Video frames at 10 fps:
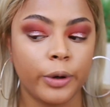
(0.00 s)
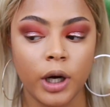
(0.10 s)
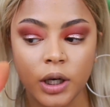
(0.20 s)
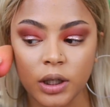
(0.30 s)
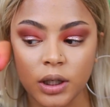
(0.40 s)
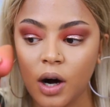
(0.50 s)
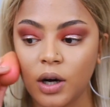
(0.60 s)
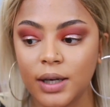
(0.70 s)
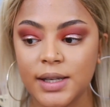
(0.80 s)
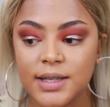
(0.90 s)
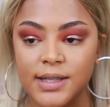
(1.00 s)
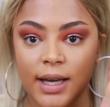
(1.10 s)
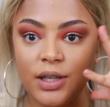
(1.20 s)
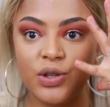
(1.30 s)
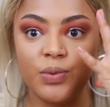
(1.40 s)
product on this
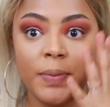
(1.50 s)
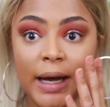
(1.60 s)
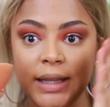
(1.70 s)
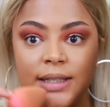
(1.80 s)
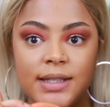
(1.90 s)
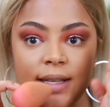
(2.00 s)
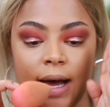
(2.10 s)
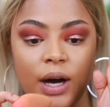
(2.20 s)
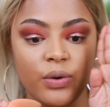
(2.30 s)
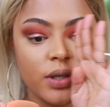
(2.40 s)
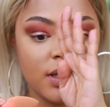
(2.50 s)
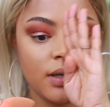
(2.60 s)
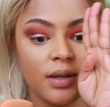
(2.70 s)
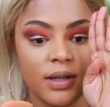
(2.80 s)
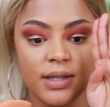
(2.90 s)
side to balance
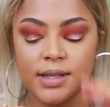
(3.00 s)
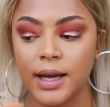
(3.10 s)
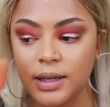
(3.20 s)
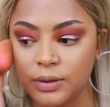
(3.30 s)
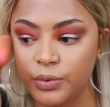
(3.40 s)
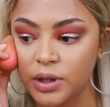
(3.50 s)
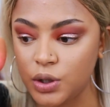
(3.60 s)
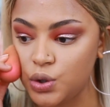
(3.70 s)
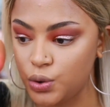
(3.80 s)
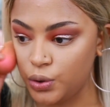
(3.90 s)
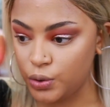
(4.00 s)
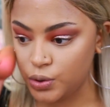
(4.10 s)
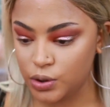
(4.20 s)
out the side with the Juno.